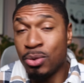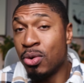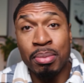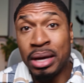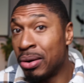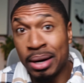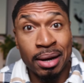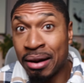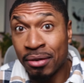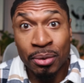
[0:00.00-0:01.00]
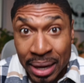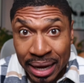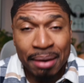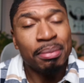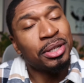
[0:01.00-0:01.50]
You won't be going out every
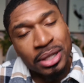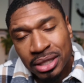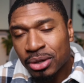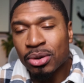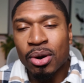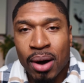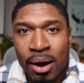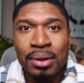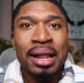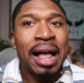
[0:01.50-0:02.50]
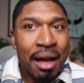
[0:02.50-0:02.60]
weekend, but you can still go out,